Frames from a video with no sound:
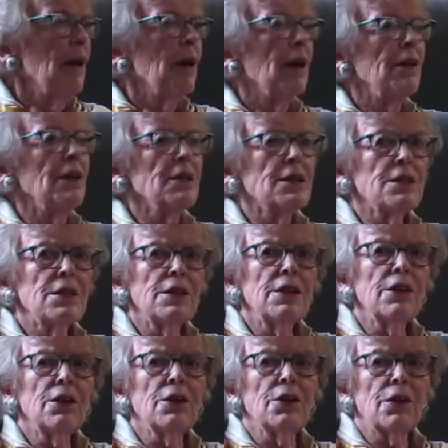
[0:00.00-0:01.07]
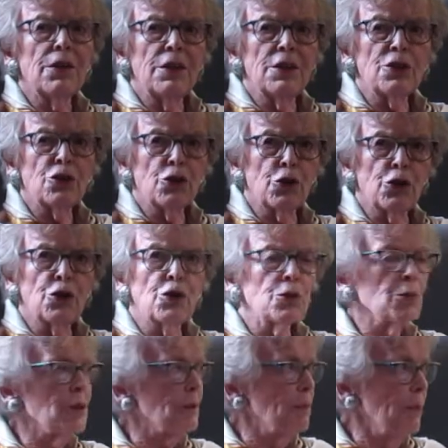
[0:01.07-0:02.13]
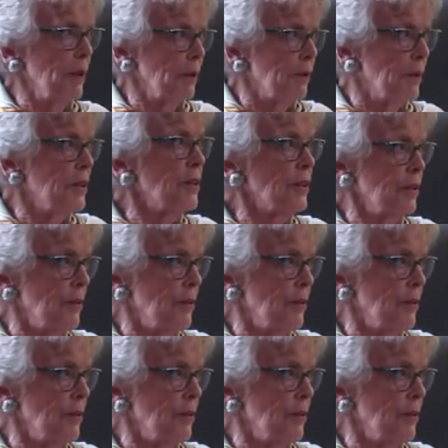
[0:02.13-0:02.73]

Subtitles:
This is the year this church was built, the